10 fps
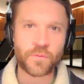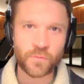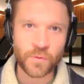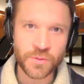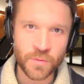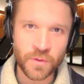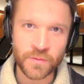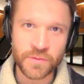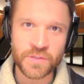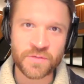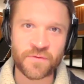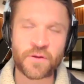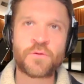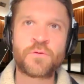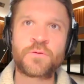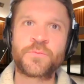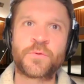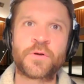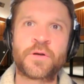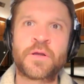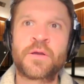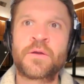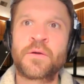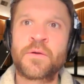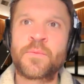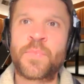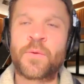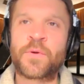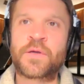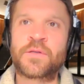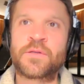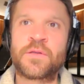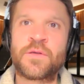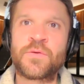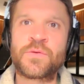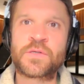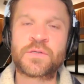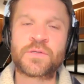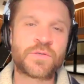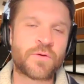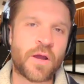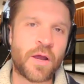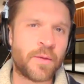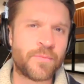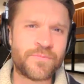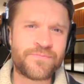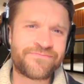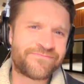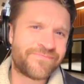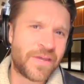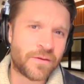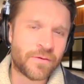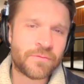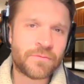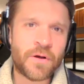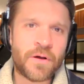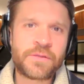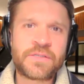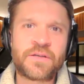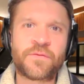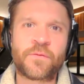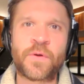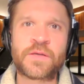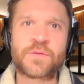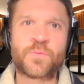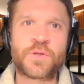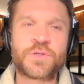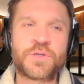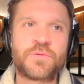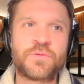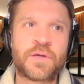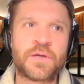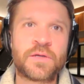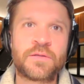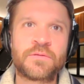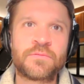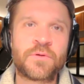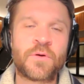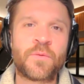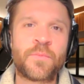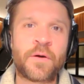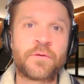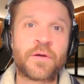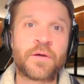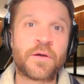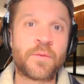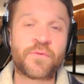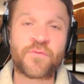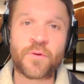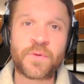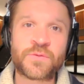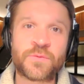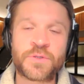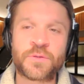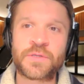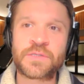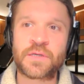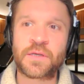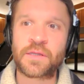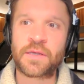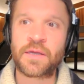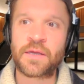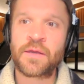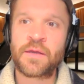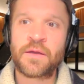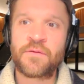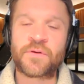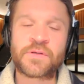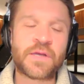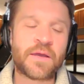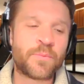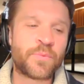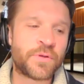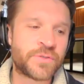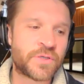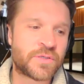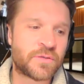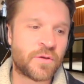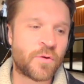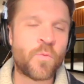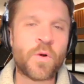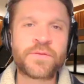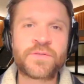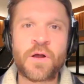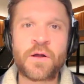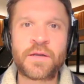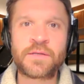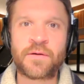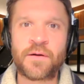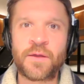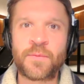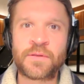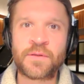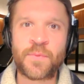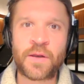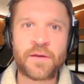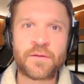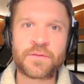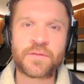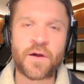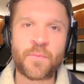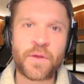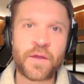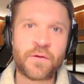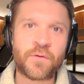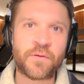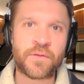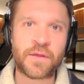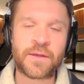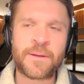ritual, which is a very old word, but we can use it to describe, all these different ways in which you can go about a performance ritualistically. For example, just go one song at a time, and depending on the topic or the